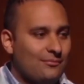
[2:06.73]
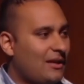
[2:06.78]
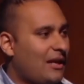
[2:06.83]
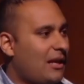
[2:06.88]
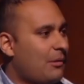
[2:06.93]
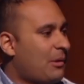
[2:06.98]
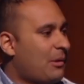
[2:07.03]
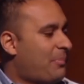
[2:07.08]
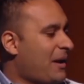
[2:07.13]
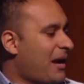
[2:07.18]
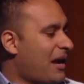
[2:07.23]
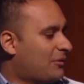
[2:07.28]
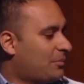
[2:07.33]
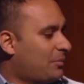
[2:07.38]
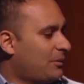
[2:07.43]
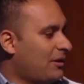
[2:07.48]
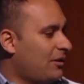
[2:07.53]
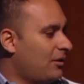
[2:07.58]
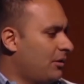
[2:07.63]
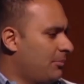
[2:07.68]
I get my
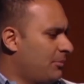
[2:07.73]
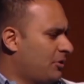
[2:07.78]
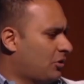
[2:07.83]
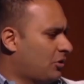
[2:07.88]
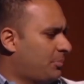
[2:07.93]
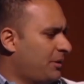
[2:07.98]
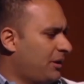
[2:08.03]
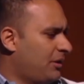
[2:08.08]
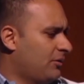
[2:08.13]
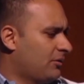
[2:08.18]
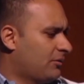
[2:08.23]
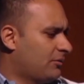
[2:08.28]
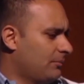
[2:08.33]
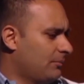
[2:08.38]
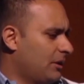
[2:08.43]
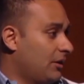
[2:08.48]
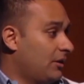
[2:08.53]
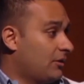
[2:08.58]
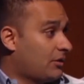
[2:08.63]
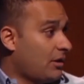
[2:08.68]
passport now, Mr. Peters.
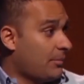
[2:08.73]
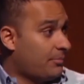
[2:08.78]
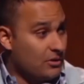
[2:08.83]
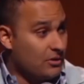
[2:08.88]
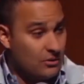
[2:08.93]
step